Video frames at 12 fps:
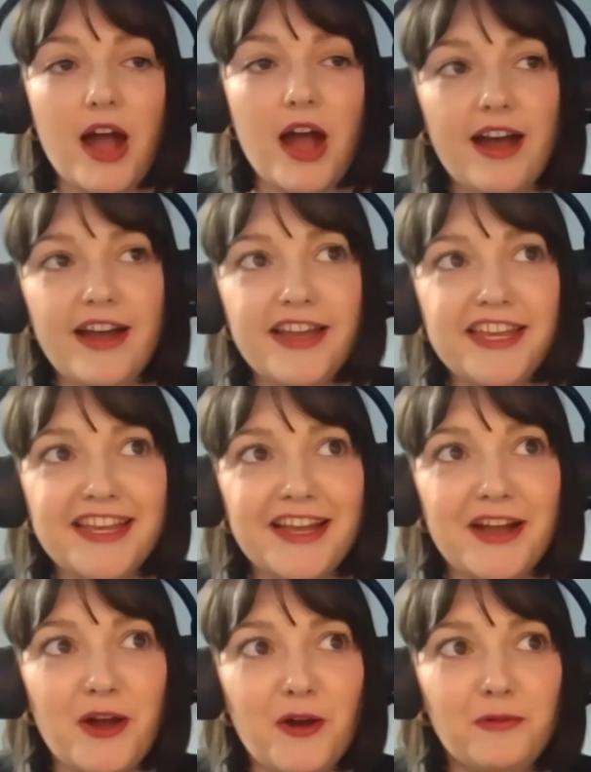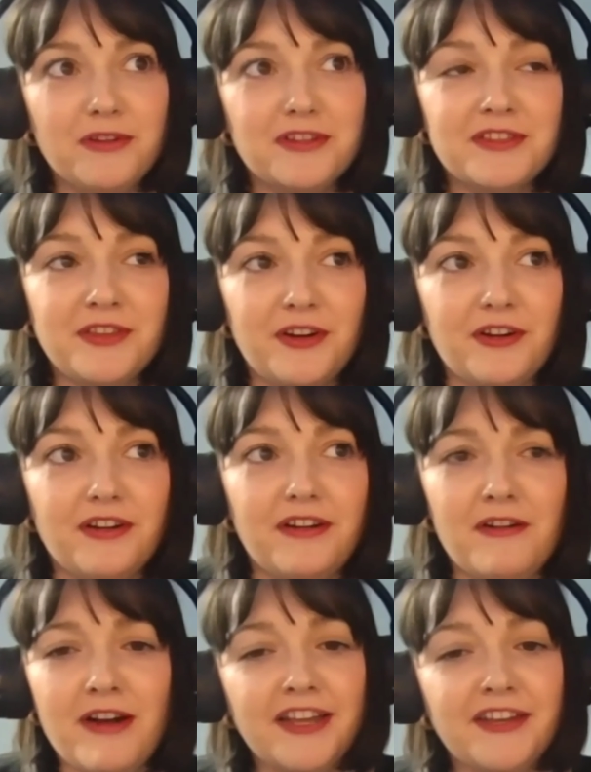I always thought,
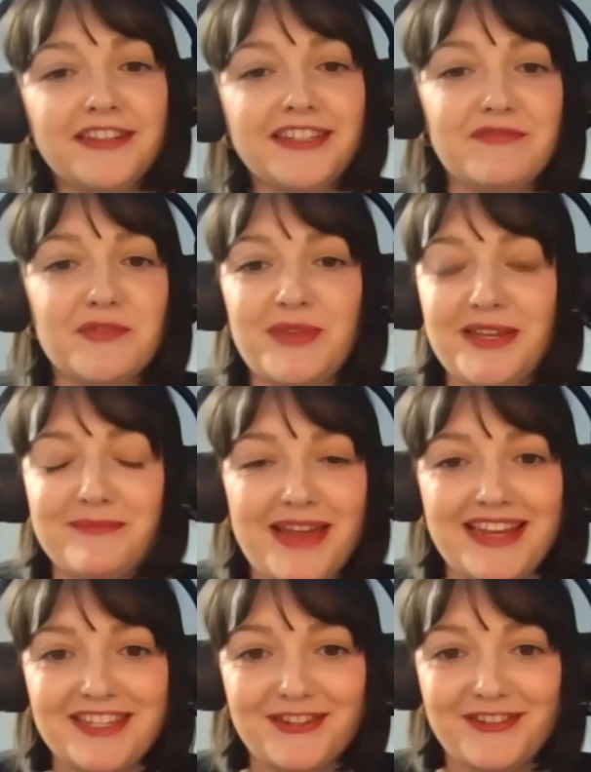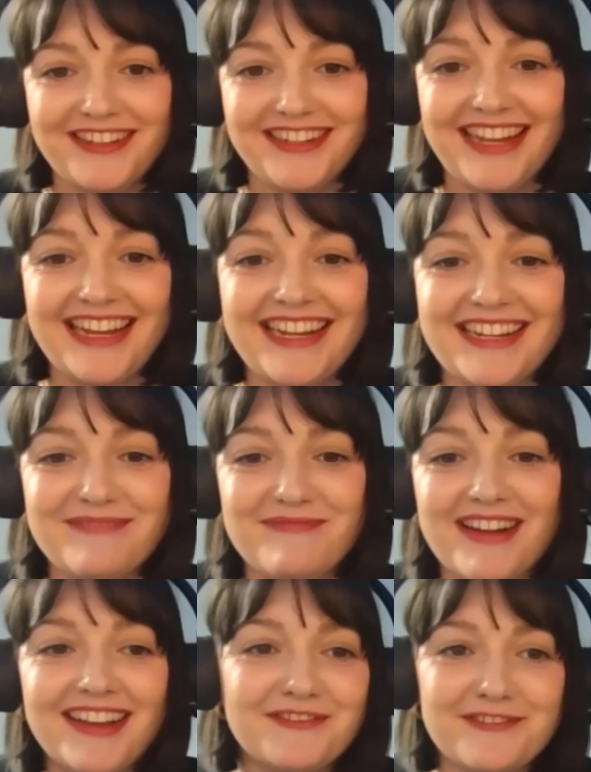oh, I could never be a mentor.
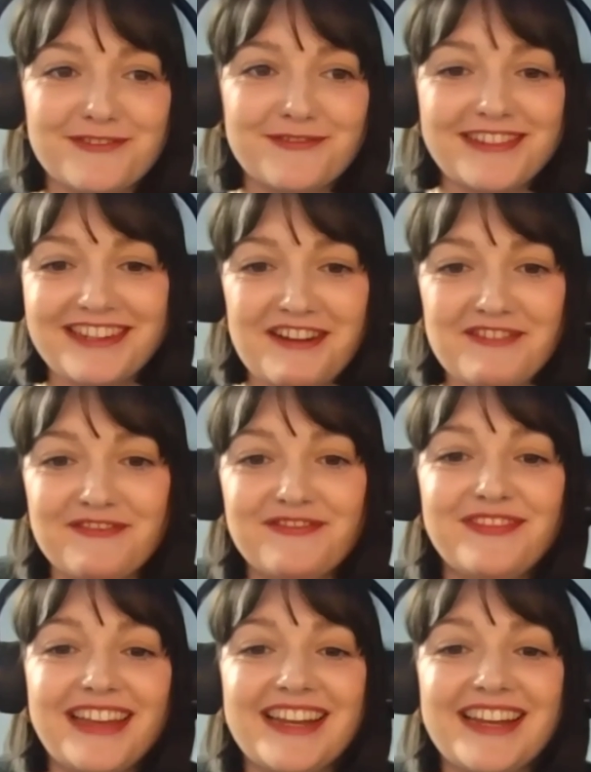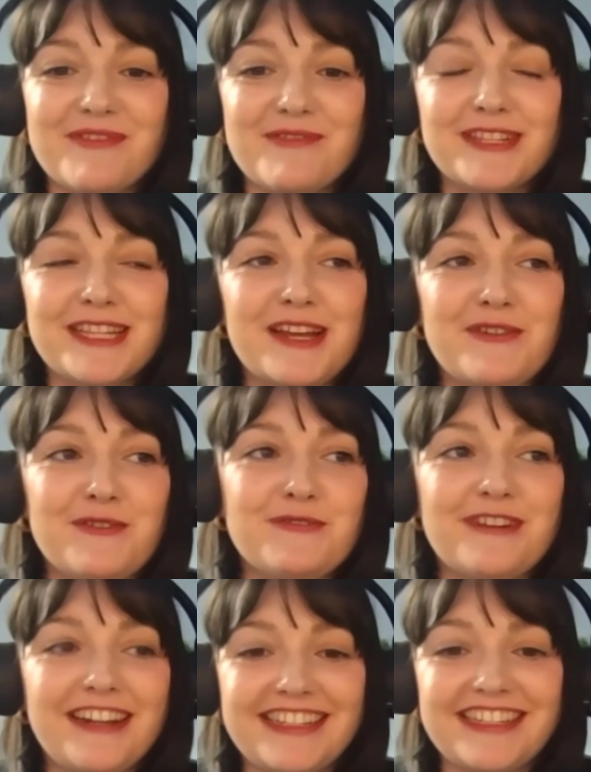I don't know enough. It was that
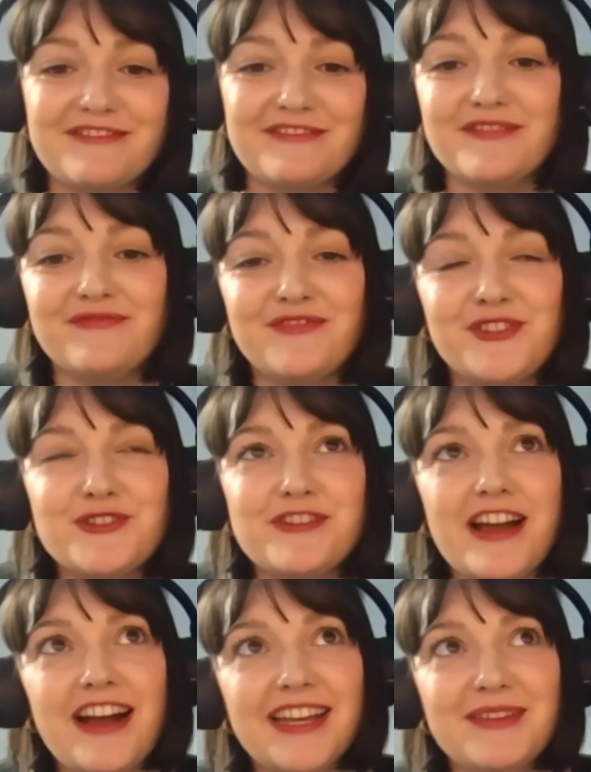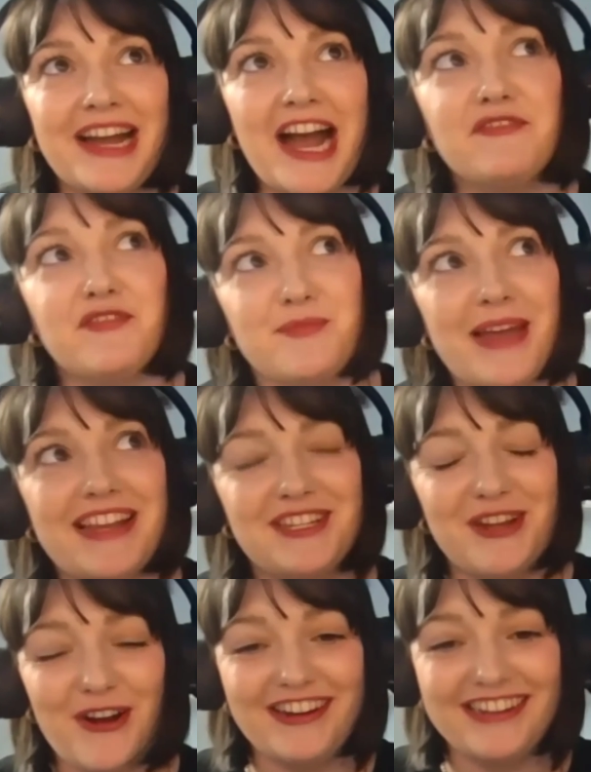whole idea of, shouldn't I have a
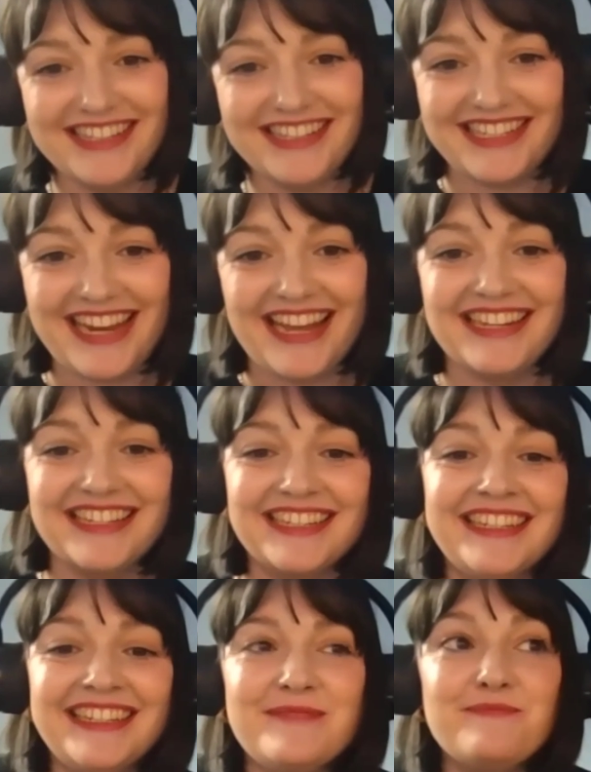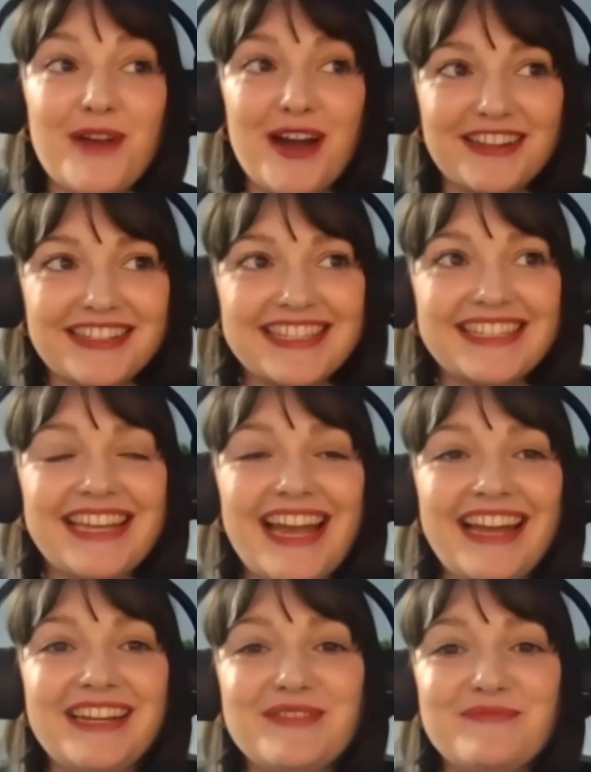mentor instead? But
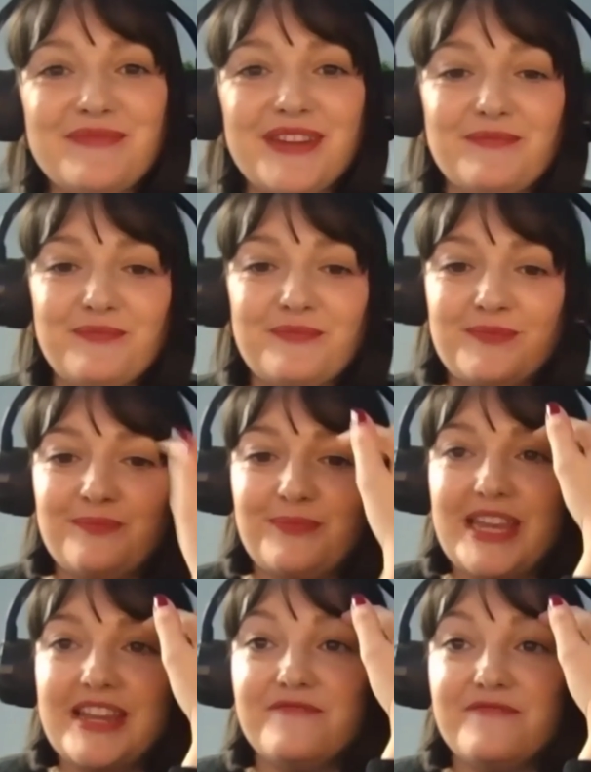being